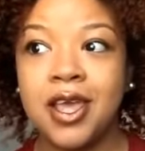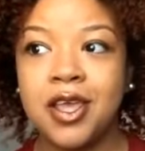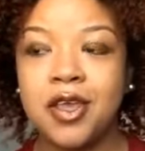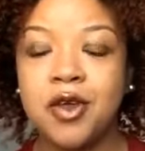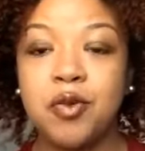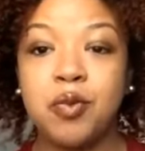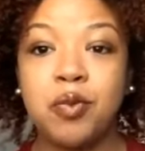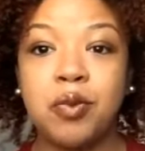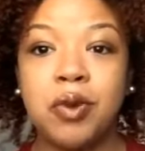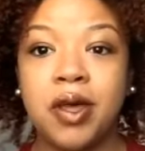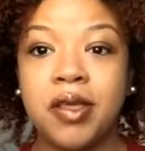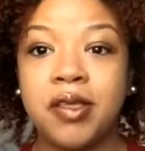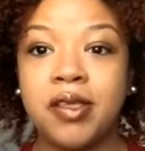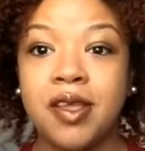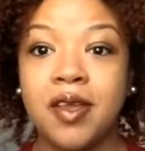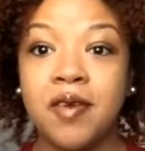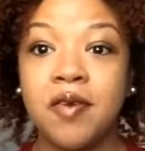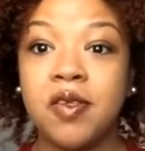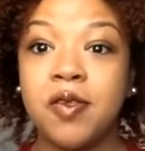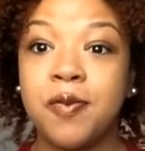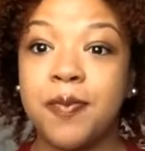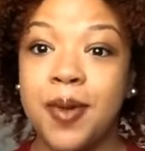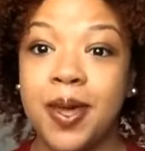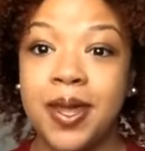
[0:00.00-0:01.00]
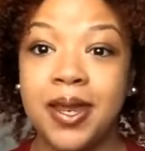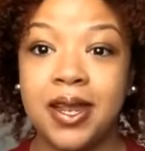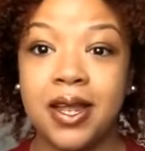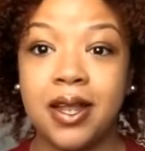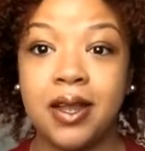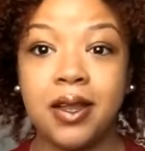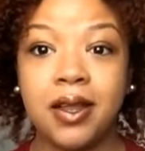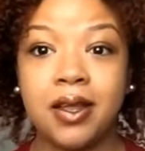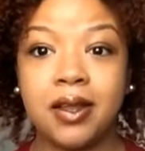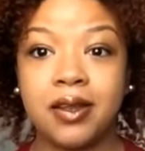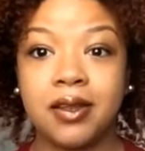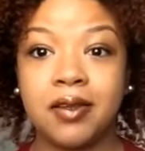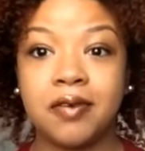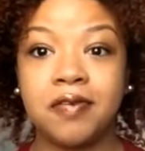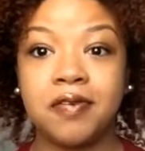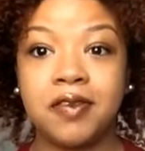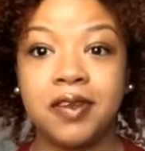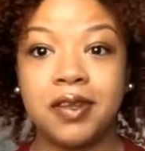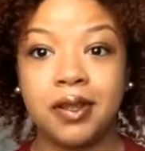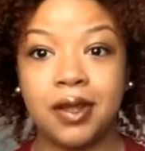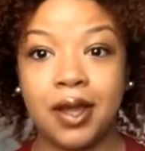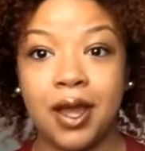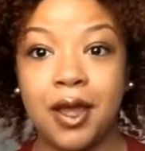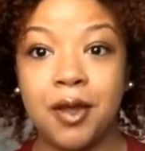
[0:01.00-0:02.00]
You must have spent a lot
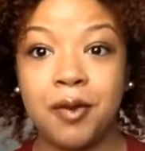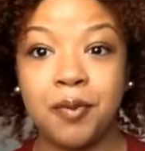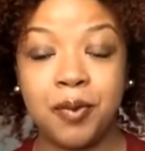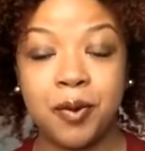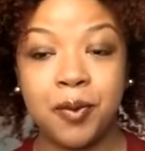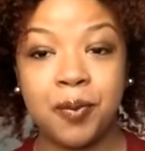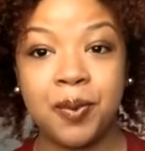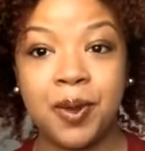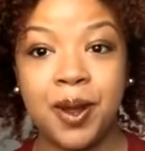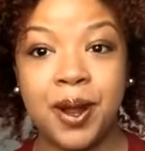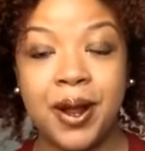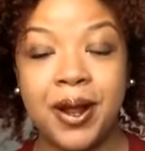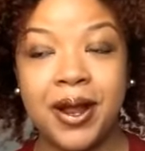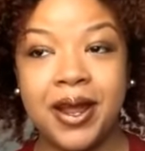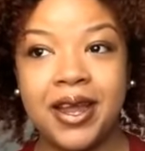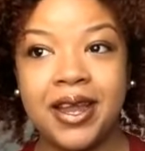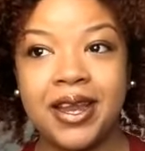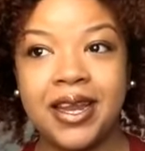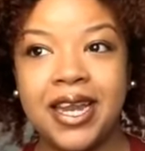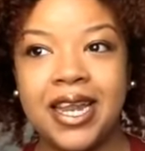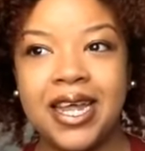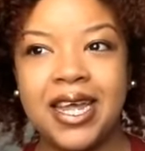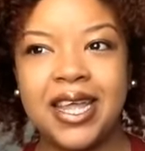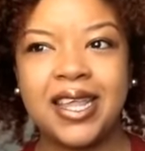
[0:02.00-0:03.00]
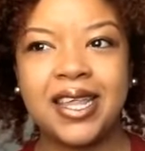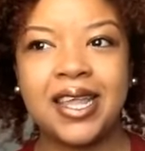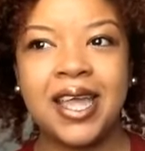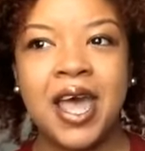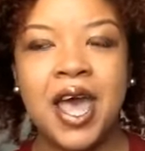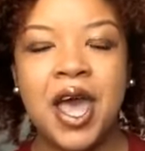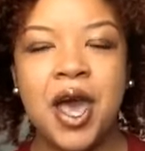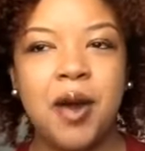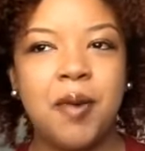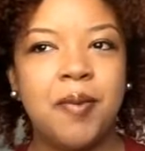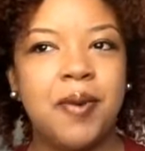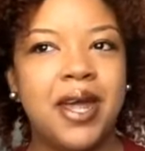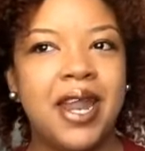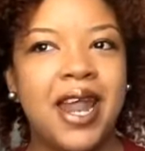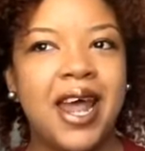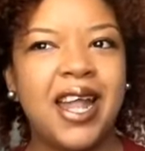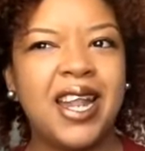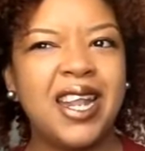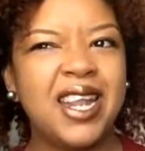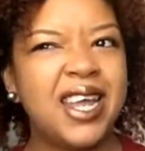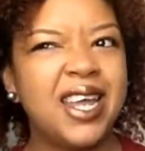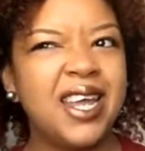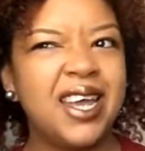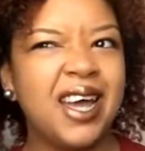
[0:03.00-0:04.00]
of time preparing this, but
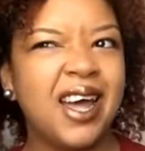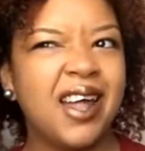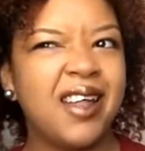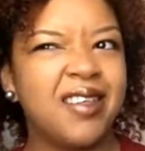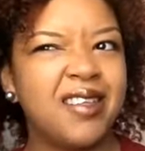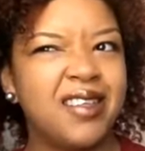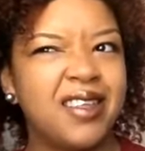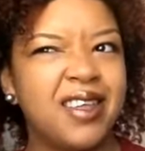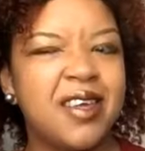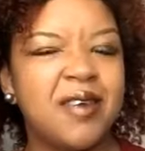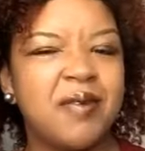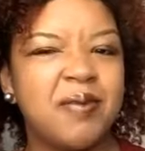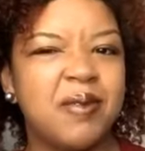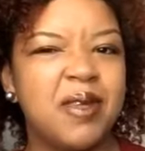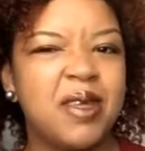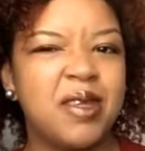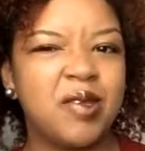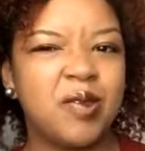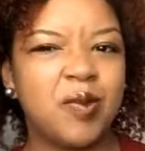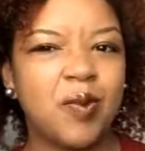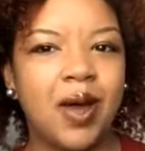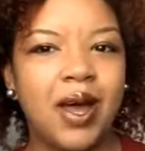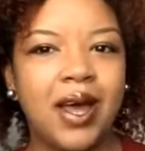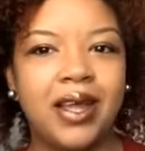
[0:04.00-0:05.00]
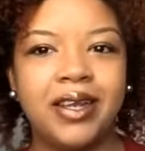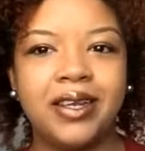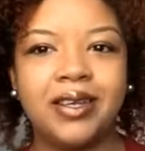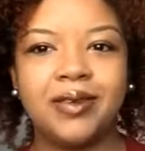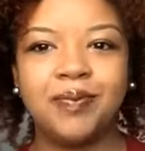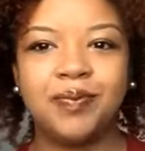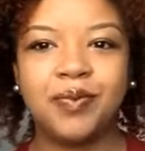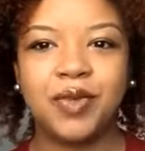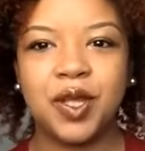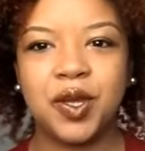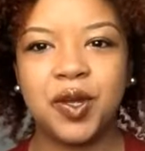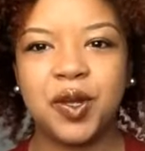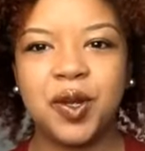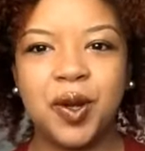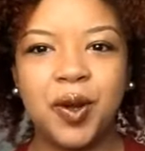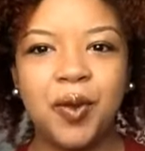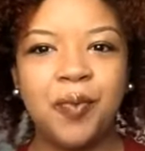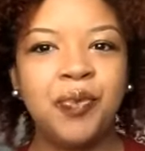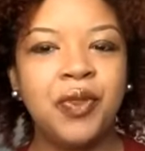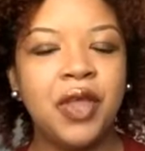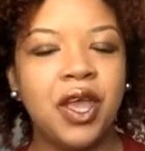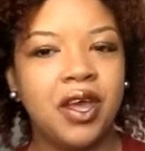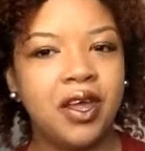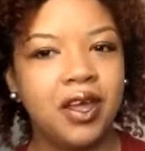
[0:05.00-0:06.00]
I think I'll skip this one. You
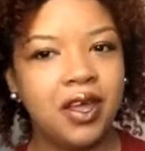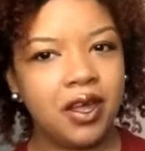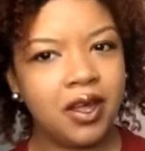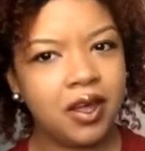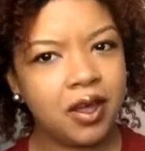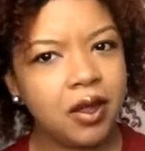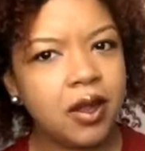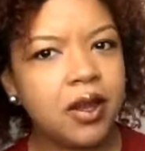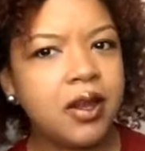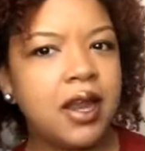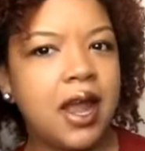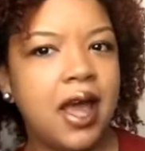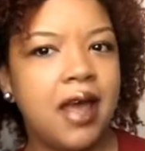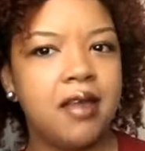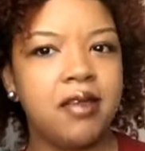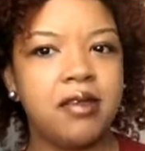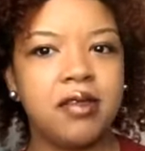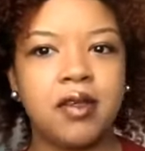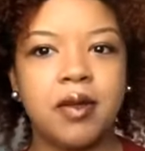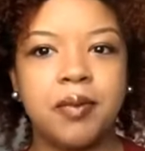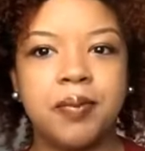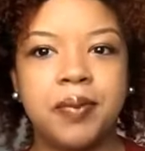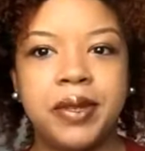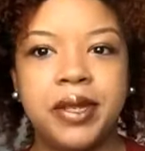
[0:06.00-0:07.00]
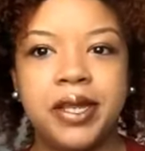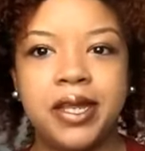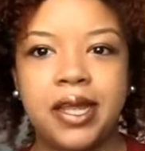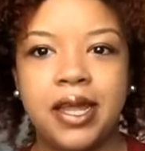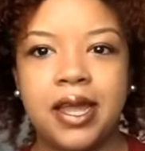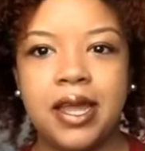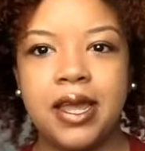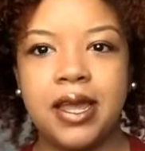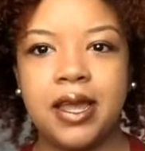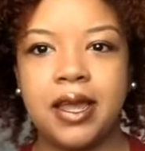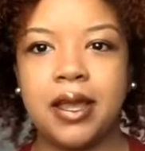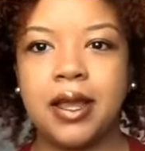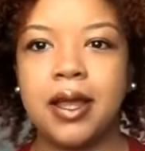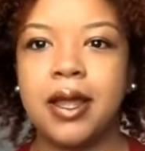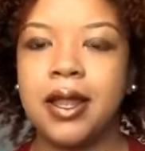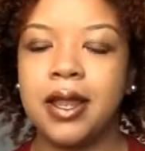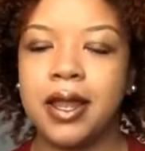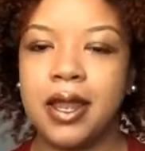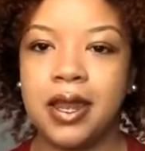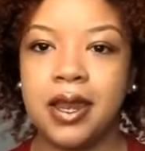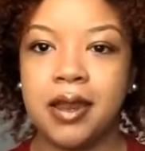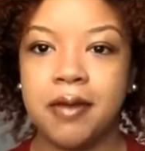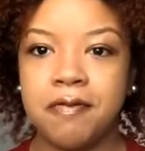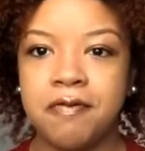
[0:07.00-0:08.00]
know, nice of a thing.
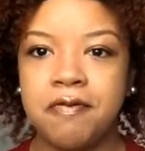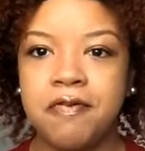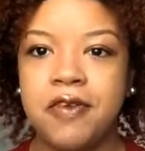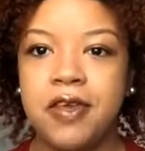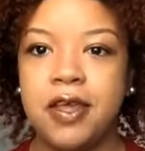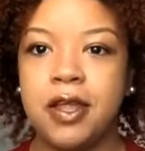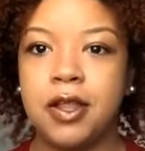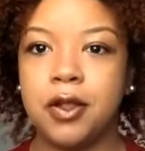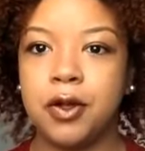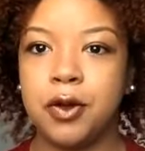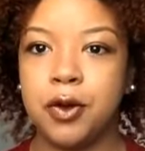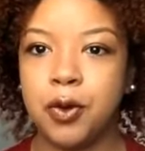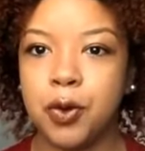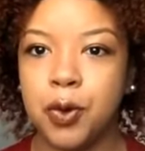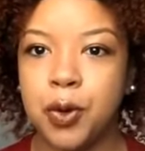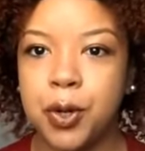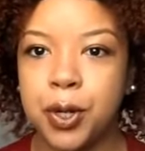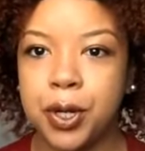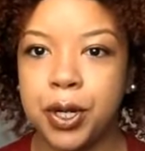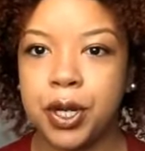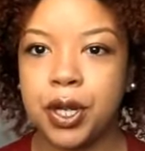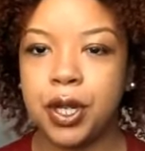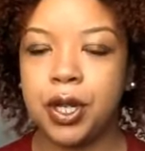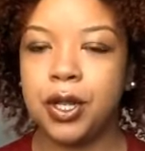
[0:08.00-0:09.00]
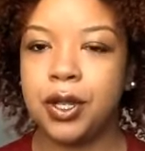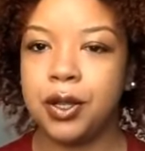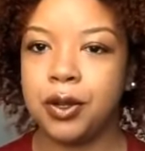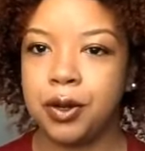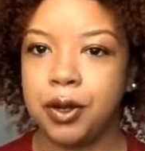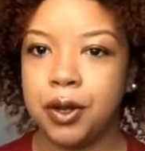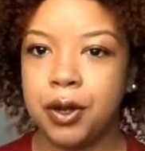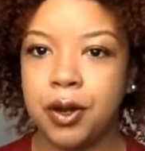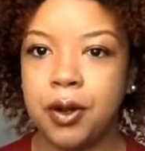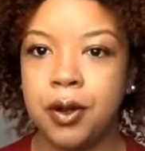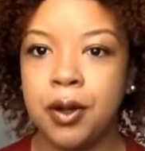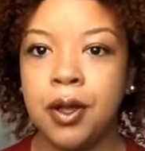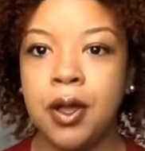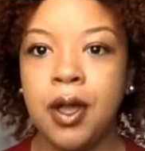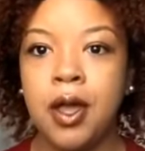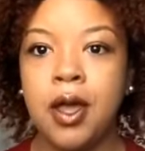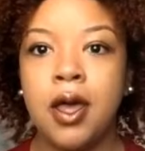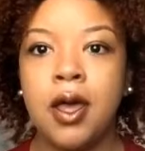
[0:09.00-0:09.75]
Let them feel good, you know?